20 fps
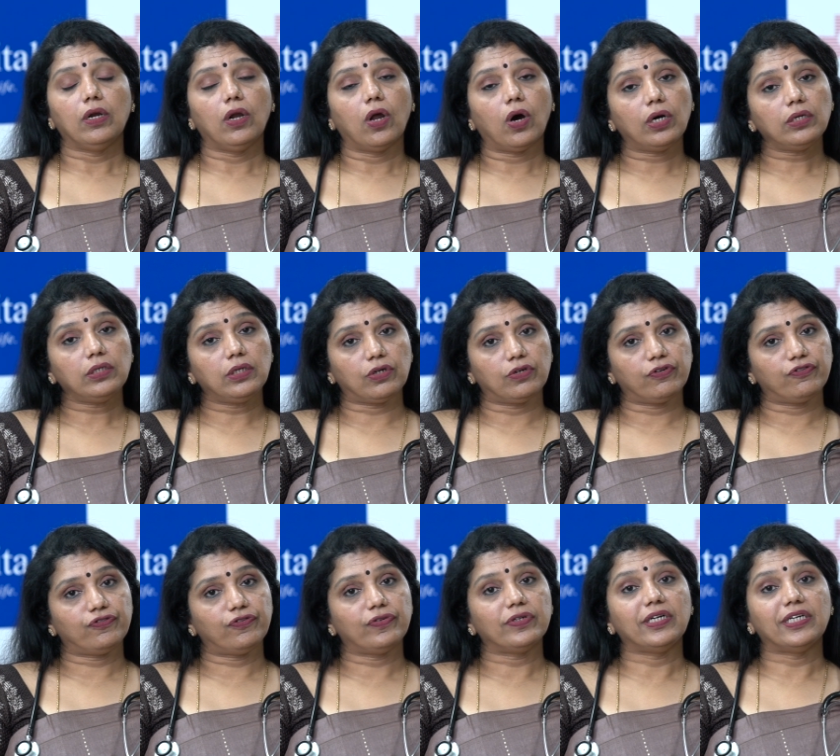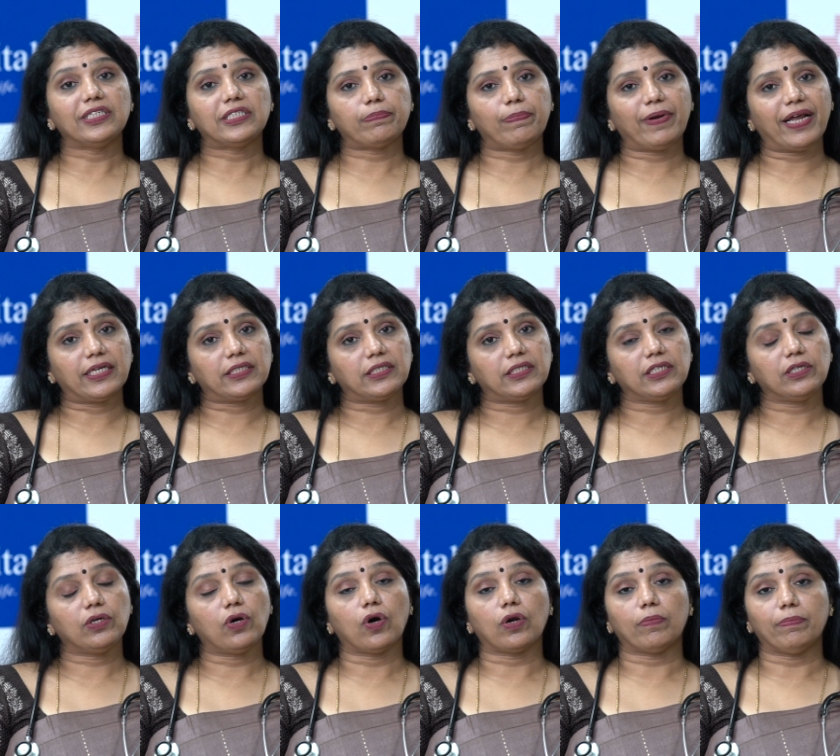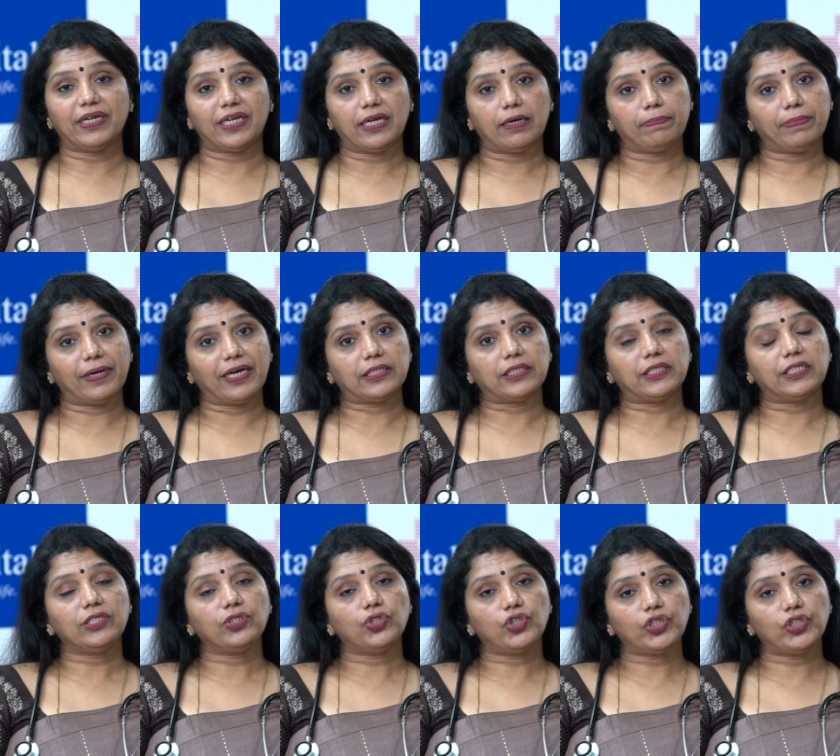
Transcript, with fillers: lot of dysplastic or metaplastic